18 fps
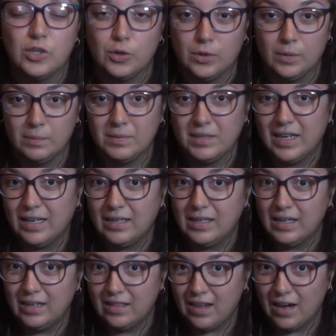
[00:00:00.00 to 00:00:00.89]
him the
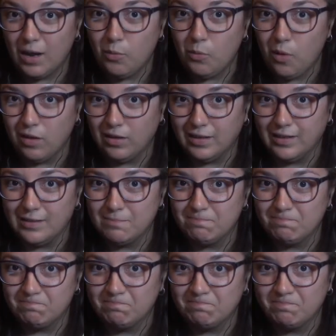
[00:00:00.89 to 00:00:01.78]
idea that I wanted.
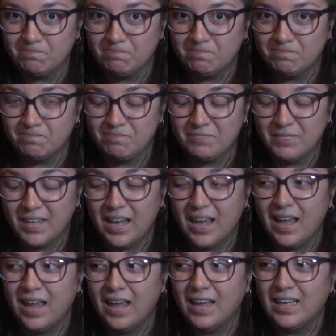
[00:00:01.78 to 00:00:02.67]

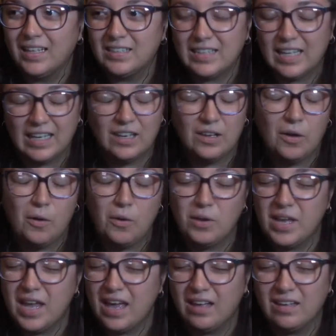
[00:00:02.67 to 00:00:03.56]
He's like, oh
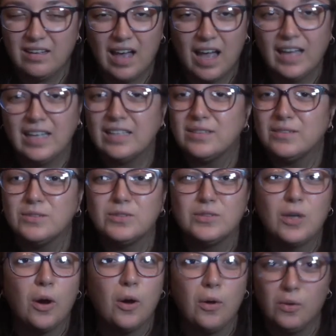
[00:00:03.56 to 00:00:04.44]
yeah, I can
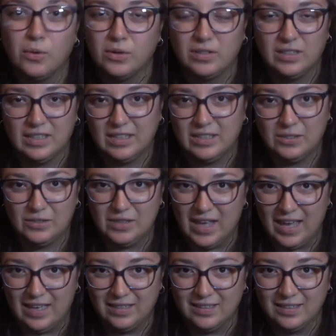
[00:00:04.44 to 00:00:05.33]
totally do
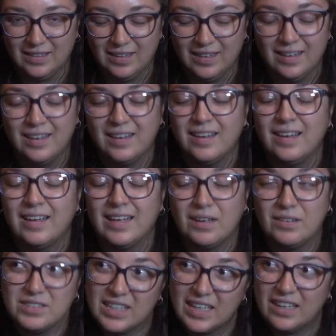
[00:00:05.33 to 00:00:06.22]
that. And I
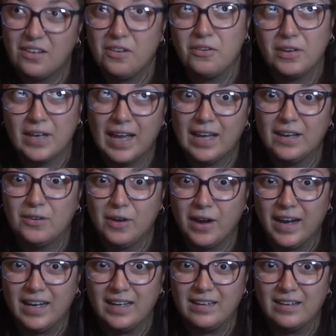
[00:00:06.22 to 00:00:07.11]
was like, okay,
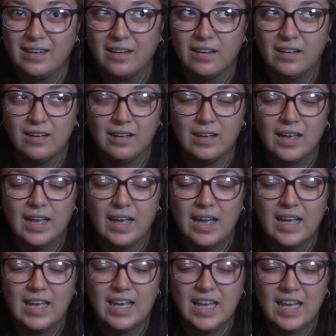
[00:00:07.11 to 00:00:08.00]
great.
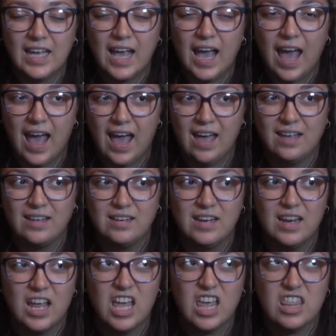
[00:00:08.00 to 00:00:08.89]
He had
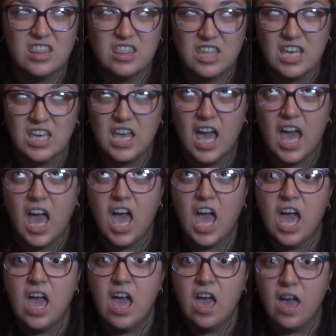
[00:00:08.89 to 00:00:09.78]
the
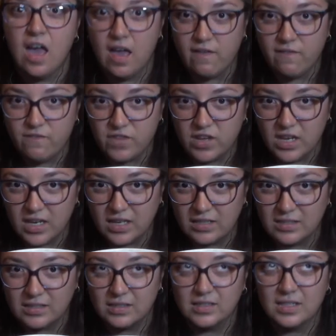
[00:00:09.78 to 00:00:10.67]

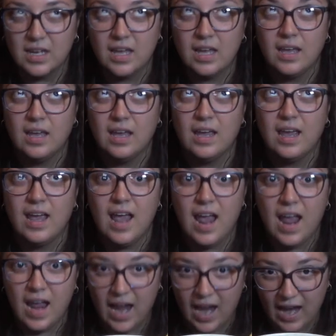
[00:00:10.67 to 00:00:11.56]
heaviest
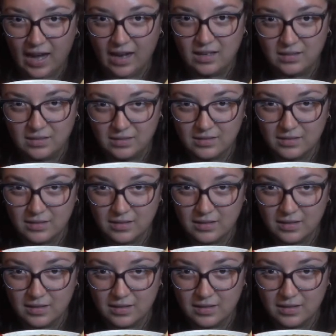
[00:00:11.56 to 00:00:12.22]
hands